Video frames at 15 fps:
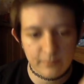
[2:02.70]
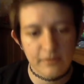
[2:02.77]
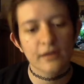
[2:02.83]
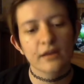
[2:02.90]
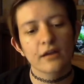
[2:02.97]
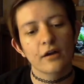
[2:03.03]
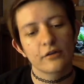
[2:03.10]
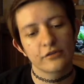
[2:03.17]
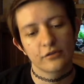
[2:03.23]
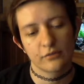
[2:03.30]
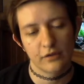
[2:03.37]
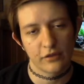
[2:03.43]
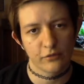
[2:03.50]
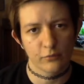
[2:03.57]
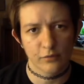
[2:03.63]
beginning, I'll do
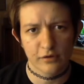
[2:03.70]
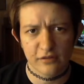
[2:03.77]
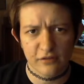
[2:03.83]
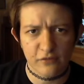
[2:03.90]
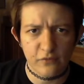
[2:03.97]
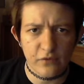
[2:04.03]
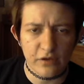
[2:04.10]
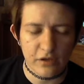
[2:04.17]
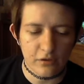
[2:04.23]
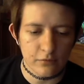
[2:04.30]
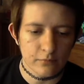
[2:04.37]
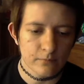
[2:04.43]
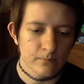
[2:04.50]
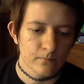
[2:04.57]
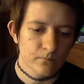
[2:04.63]
another one in this
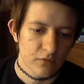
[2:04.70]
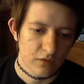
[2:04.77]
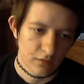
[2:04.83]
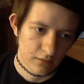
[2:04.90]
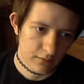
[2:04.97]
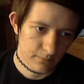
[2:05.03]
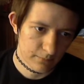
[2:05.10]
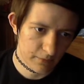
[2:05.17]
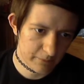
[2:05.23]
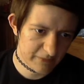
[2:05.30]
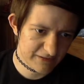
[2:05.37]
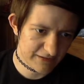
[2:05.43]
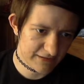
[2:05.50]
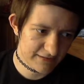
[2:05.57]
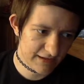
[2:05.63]
video. But
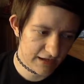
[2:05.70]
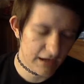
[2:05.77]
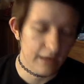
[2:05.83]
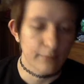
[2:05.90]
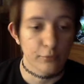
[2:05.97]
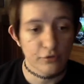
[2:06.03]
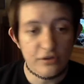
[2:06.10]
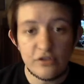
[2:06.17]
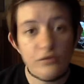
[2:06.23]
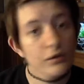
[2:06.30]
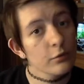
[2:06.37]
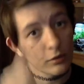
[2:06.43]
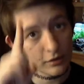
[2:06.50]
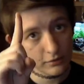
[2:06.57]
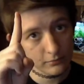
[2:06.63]
besides that, I'm only
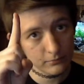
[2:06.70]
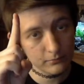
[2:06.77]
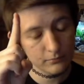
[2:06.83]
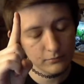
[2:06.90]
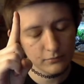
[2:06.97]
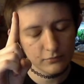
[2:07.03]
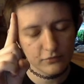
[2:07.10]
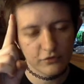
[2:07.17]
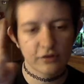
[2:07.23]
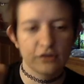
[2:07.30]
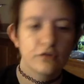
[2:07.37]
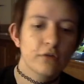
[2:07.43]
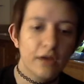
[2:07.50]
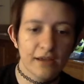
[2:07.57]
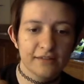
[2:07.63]
doing one, so that
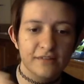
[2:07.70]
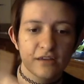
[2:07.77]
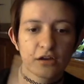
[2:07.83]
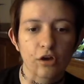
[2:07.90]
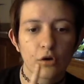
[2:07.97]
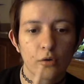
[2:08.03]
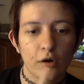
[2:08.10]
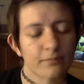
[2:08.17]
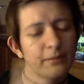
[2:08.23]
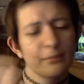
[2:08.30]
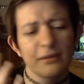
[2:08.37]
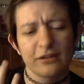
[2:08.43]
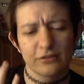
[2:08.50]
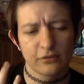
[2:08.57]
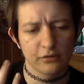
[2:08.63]
you guys can go off.
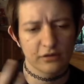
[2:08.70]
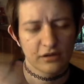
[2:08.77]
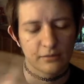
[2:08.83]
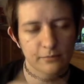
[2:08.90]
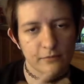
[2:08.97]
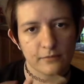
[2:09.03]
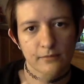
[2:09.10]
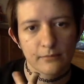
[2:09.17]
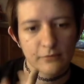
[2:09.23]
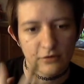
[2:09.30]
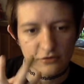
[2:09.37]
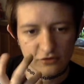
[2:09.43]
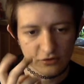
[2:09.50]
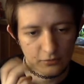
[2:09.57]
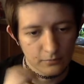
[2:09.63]
Maybe I'll do a couple. I'm
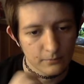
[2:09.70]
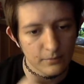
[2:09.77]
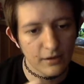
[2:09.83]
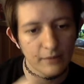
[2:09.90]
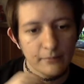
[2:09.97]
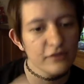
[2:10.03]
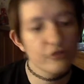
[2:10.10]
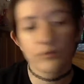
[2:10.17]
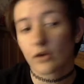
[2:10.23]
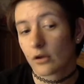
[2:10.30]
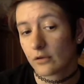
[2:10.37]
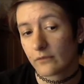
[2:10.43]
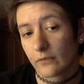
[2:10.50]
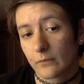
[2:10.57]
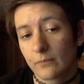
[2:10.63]
not sure. But I'm not doing
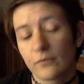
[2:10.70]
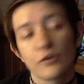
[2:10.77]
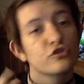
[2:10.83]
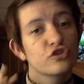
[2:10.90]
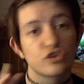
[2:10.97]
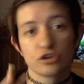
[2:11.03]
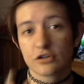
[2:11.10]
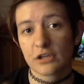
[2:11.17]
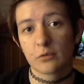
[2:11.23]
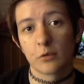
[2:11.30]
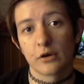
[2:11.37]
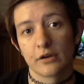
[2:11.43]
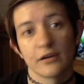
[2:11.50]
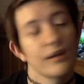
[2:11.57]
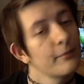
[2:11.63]
all of them. There's
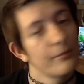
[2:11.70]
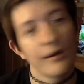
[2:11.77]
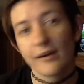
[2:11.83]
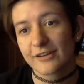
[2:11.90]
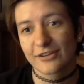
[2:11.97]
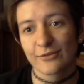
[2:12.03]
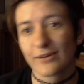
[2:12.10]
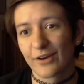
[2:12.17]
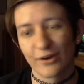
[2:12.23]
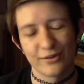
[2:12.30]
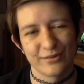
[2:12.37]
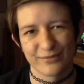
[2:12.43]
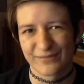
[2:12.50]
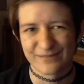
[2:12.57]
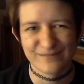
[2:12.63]
31. I'm not doing
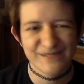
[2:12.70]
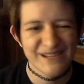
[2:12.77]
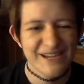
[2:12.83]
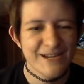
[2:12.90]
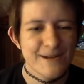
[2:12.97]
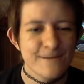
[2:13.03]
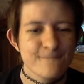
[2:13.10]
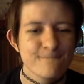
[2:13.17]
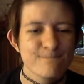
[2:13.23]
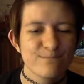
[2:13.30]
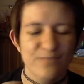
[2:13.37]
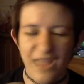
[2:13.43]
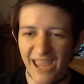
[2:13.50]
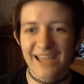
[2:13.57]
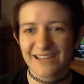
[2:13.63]
all of them.
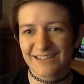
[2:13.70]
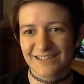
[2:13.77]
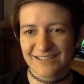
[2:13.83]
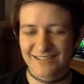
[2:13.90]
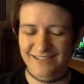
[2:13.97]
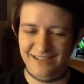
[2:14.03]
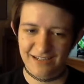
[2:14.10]
And